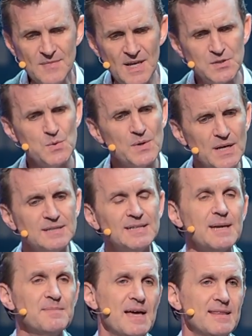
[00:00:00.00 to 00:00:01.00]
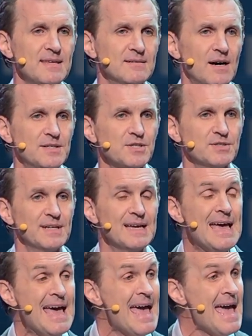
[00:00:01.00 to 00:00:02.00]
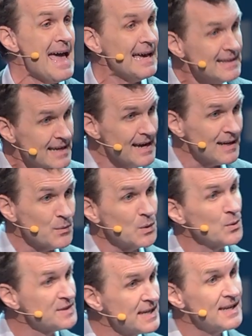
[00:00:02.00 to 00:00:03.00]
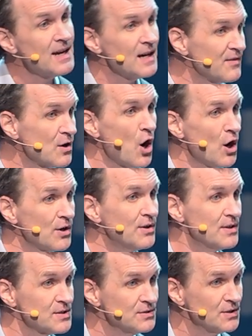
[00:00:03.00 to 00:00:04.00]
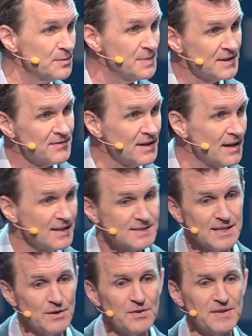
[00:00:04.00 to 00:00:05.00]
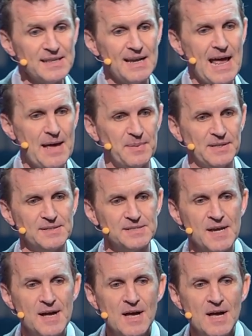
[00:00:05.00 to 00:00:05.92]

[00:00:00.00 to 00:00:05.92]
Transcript: So we want to claim that theologically. And yet, when we're taking care of a garden, there's a little bit of a subtle thing that happens.